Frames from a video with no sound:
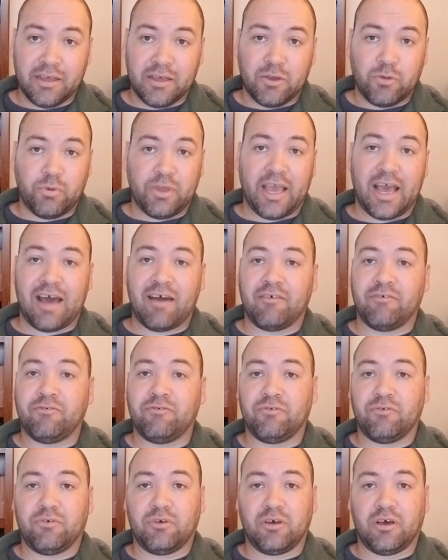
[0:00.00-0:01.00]
we have
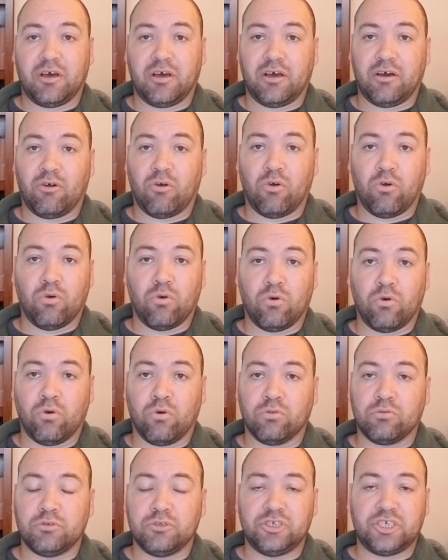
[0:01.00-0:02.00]
a
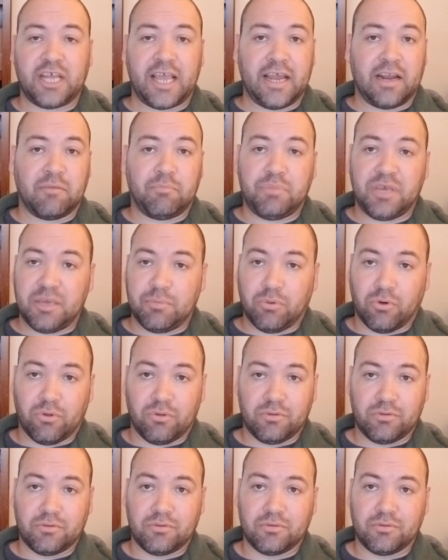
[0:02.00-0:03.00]
whole chain of people
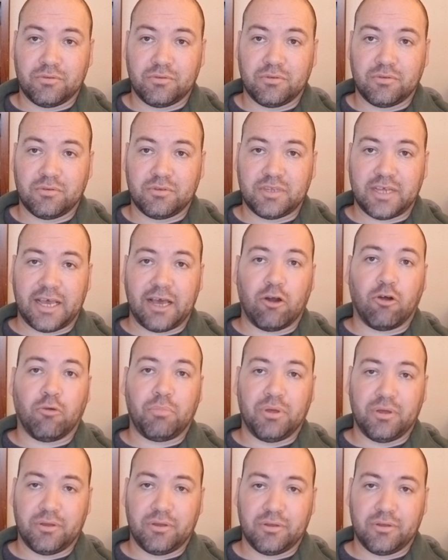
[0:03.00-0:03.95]
to help,